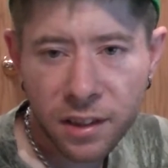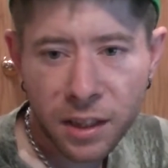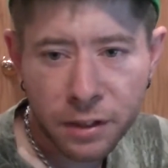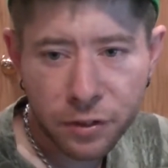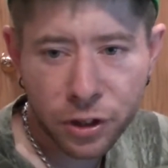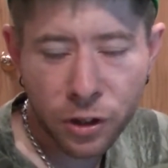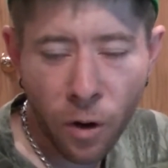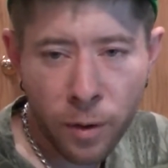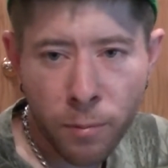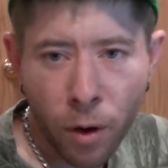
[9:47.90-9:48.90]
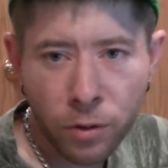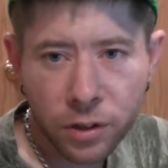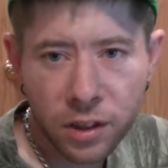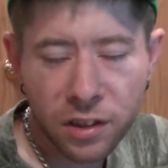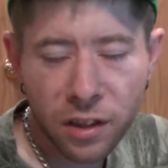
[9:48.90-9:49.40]
If you show
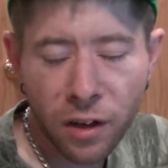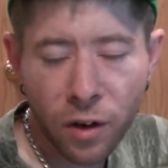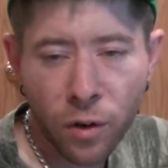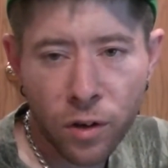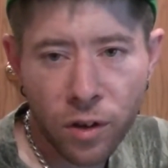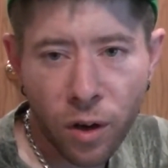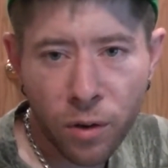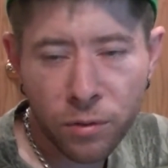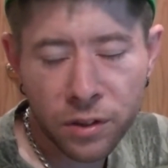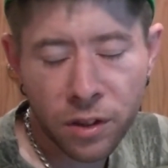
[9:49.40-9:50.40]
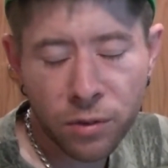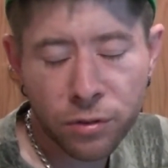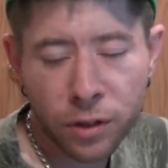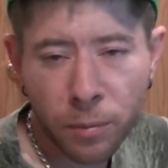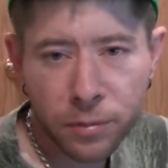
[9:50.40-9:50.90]
emotions, then they're going to know,
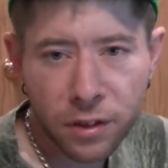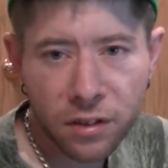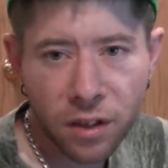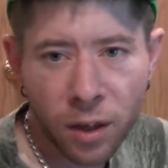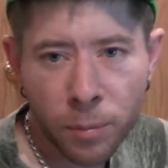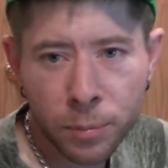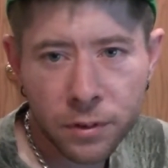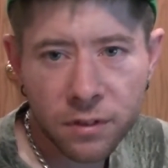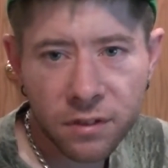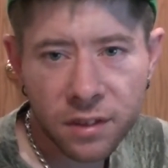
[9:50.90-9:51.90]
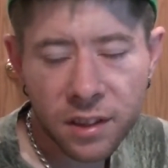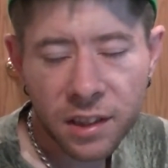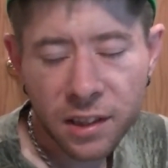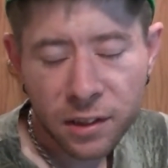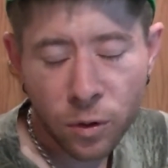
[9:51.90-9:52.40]
something's up, and
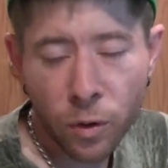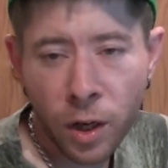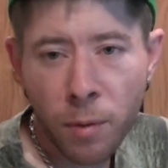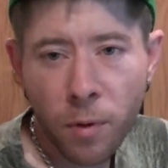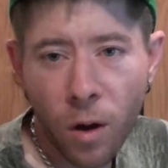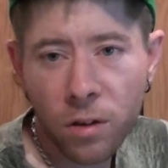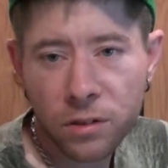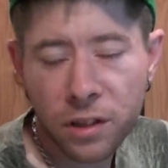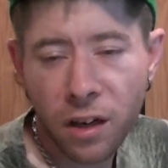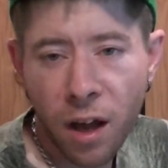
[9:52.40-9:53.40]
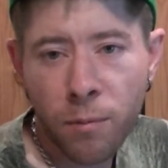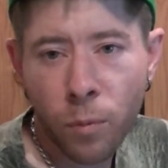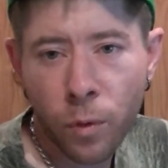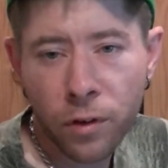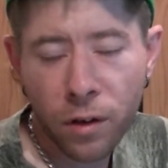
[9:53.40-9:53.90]
it's going to end up costing you a lot
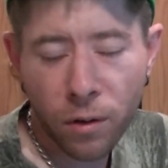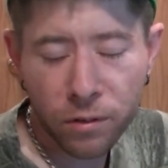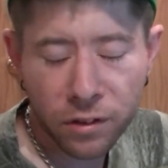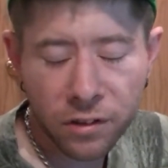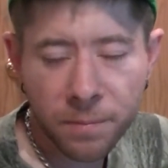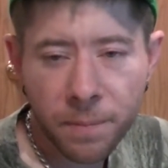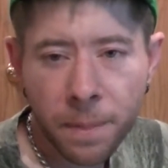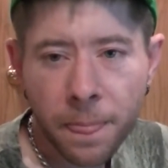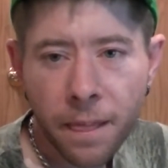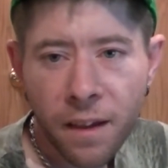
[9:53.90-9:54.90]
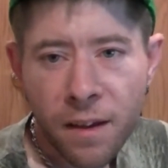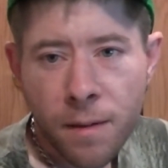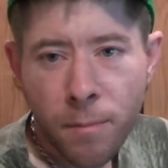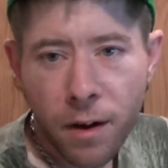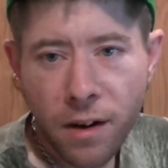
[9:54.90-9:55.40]
more in the long run.
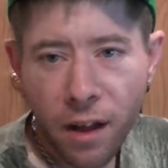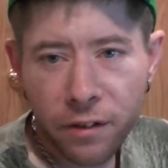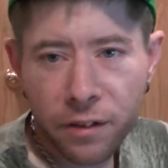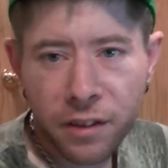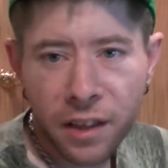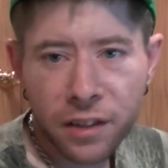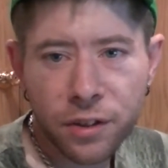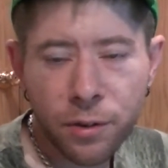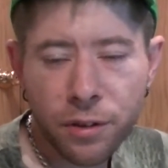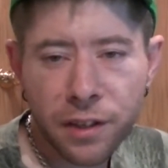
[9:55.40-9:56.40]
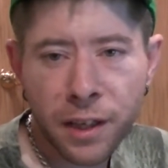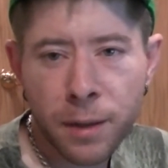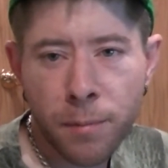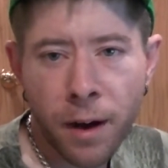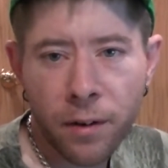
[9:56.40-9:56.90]
But another thing, too, to think
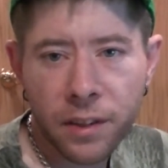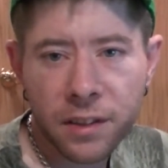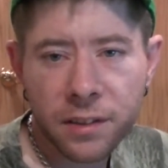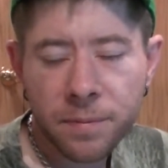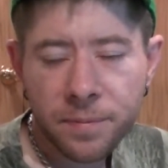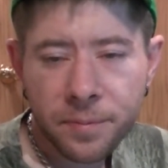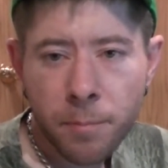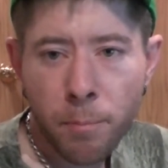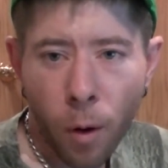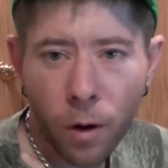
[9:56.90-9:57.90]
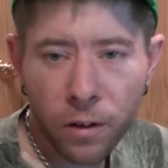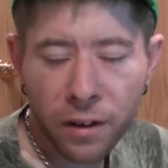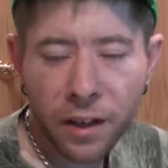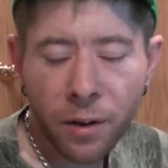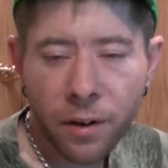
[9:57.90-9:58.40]
about is
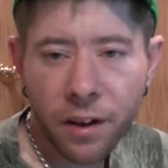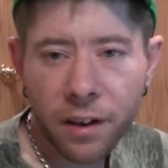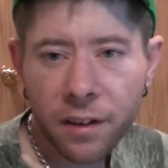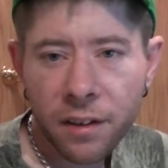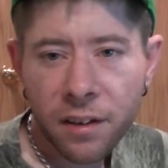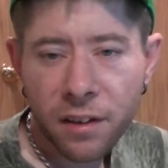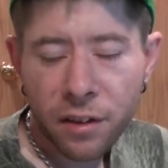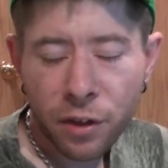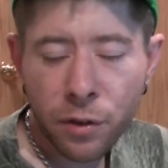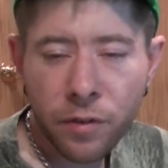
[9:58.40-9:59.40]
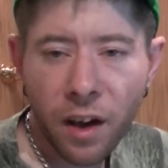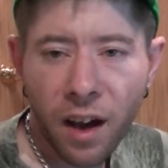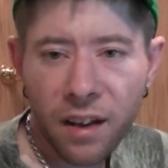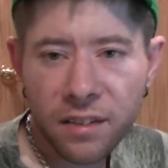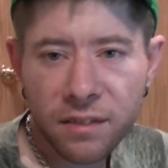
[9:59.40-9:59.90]
bartering. Okay, you've
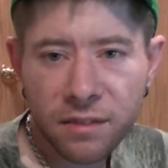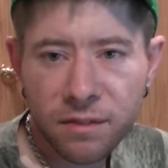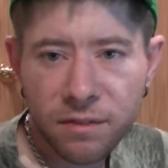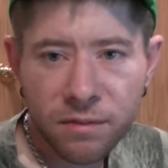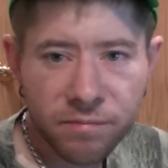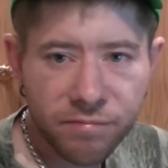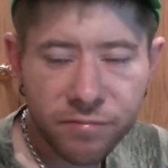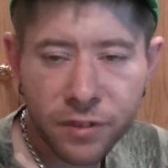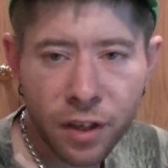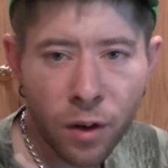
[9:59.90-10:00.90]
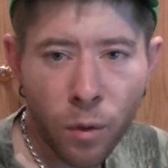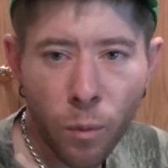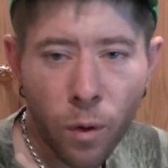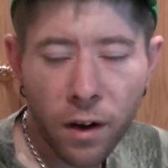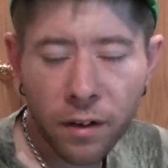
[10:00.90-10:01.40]
got,
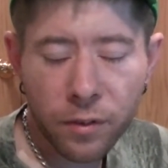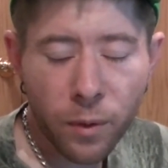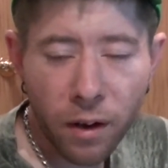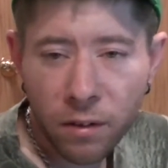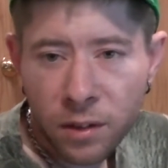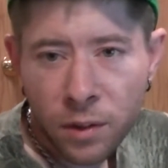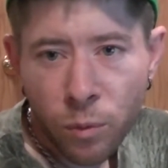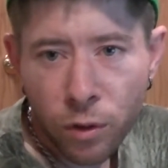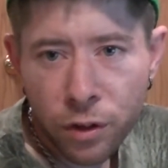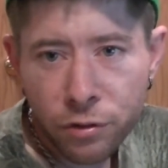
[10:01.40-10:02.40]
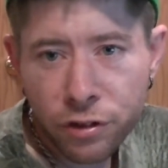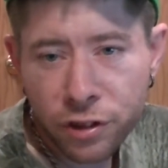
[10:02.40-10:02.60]
whatever. Well, we'll use